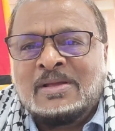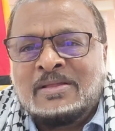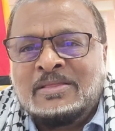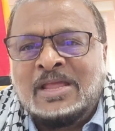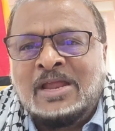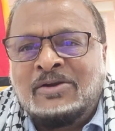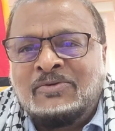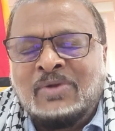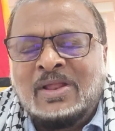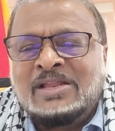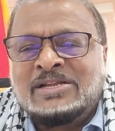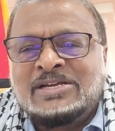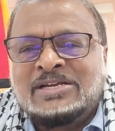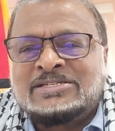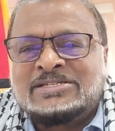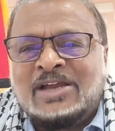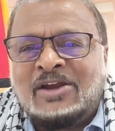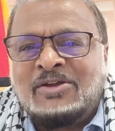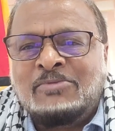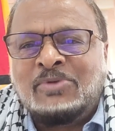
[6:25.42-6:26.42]

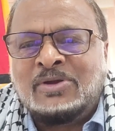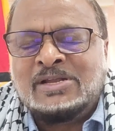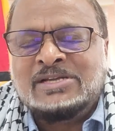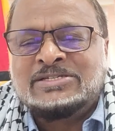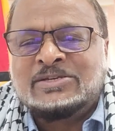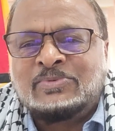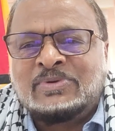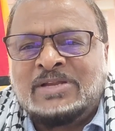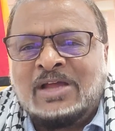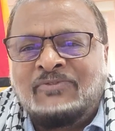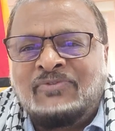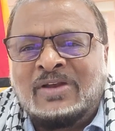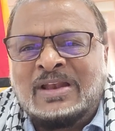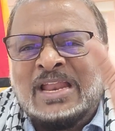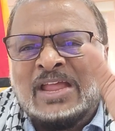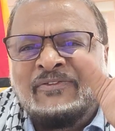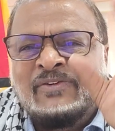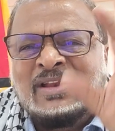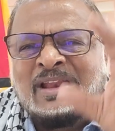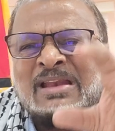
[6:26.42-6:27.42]
religious ceremonies or whatever,
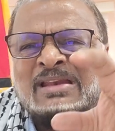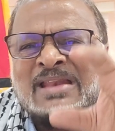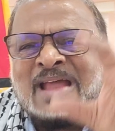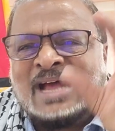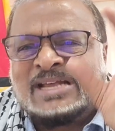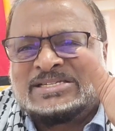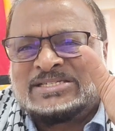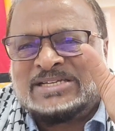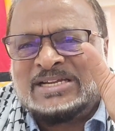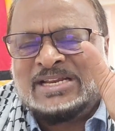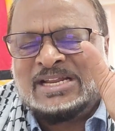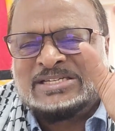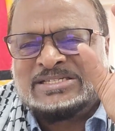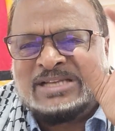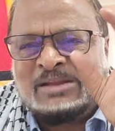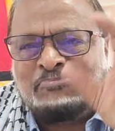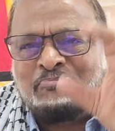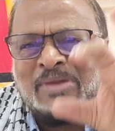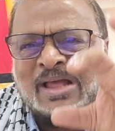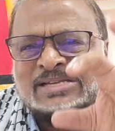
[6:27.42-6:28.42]
leaving the nastiness,
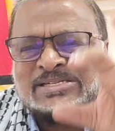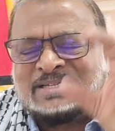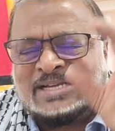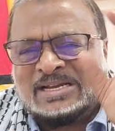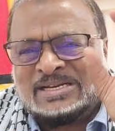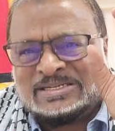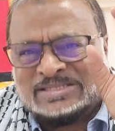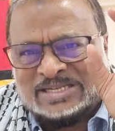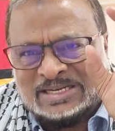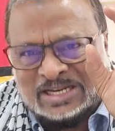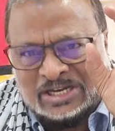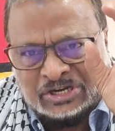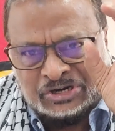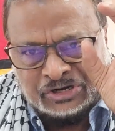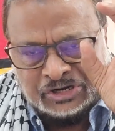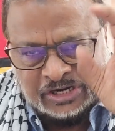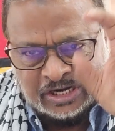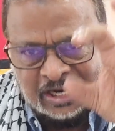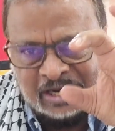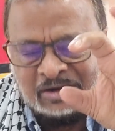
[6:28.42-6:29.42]
the plastics and the
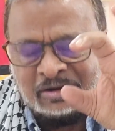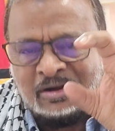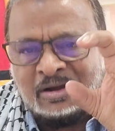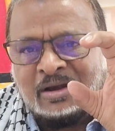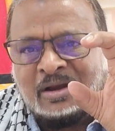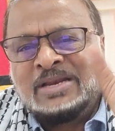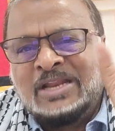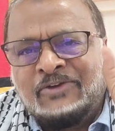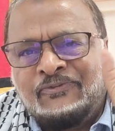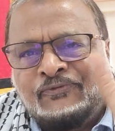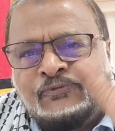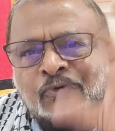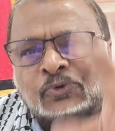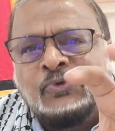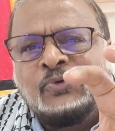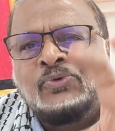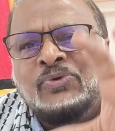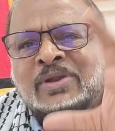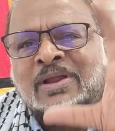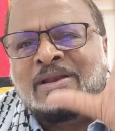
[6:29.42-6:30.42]
dirt there. The
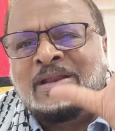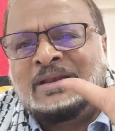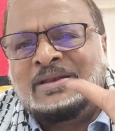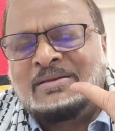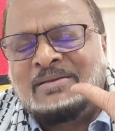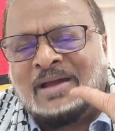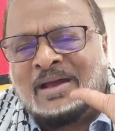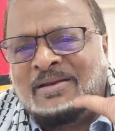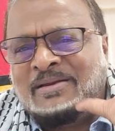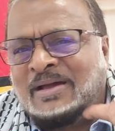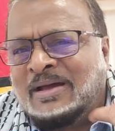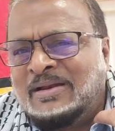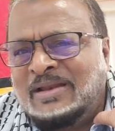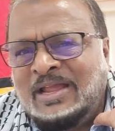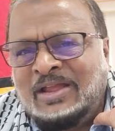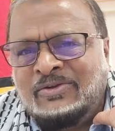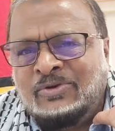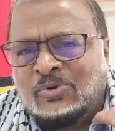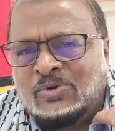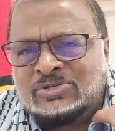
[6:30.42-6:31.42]
food and
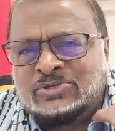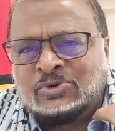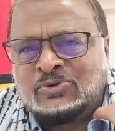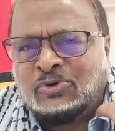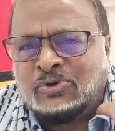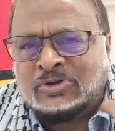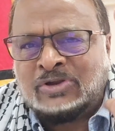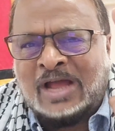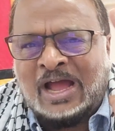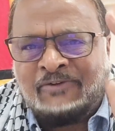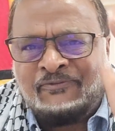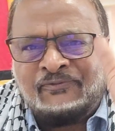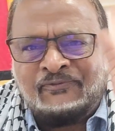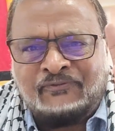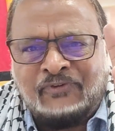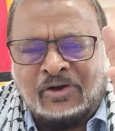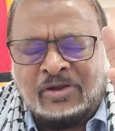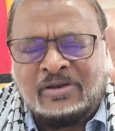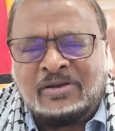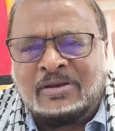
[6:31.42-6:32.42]
you also go to have
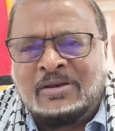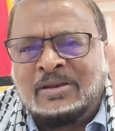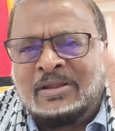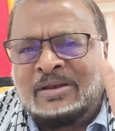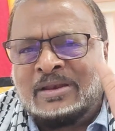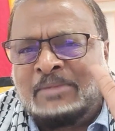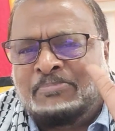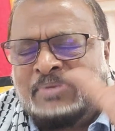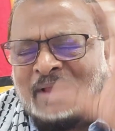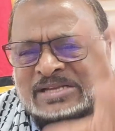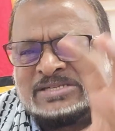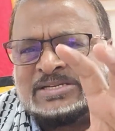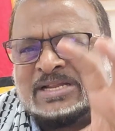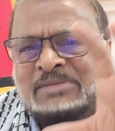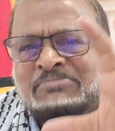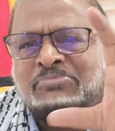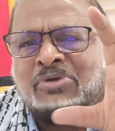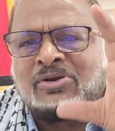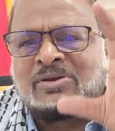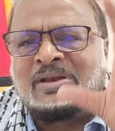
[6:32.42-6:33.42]
fun and the
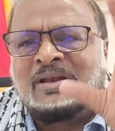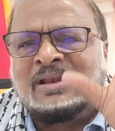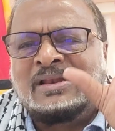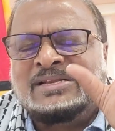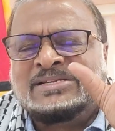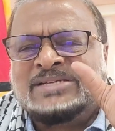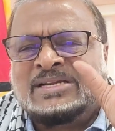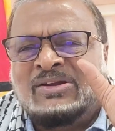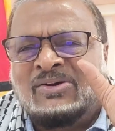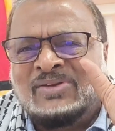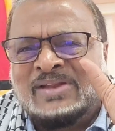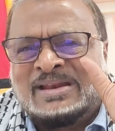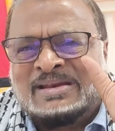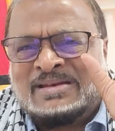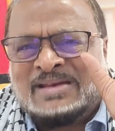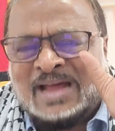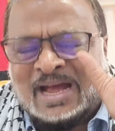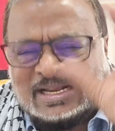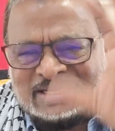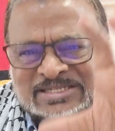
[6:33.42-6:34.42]
plastic bottles and all the
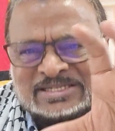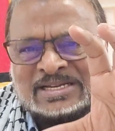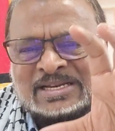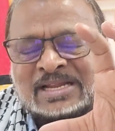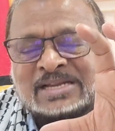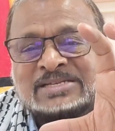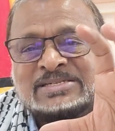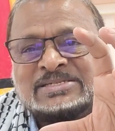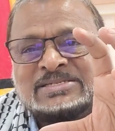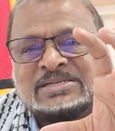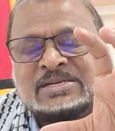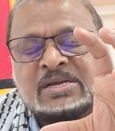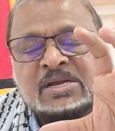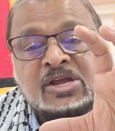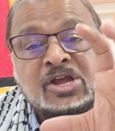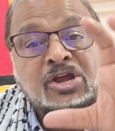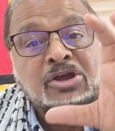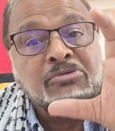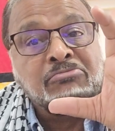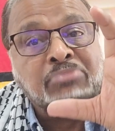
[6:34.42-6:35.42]
nastiness.
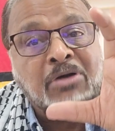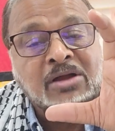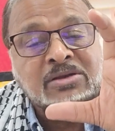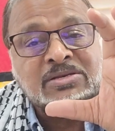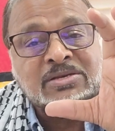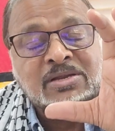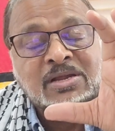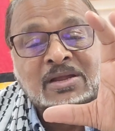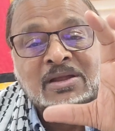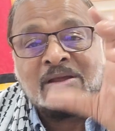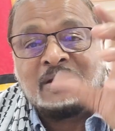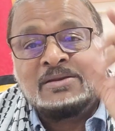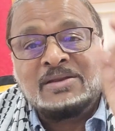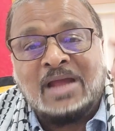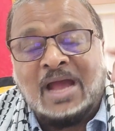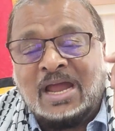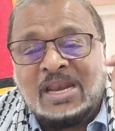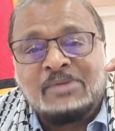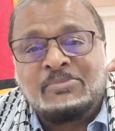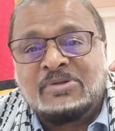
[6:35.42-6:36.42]
But
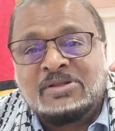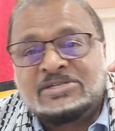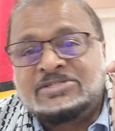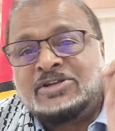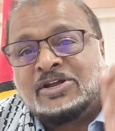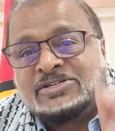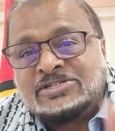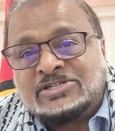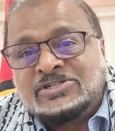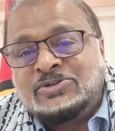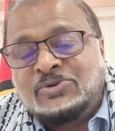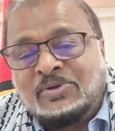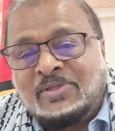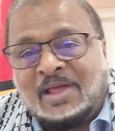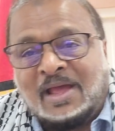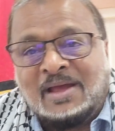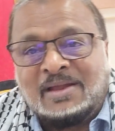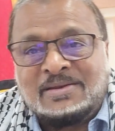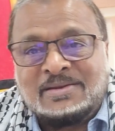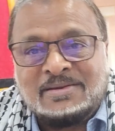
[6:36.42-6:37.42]
the animals doesn't do
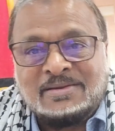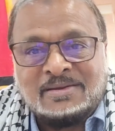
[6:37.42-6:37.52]
that.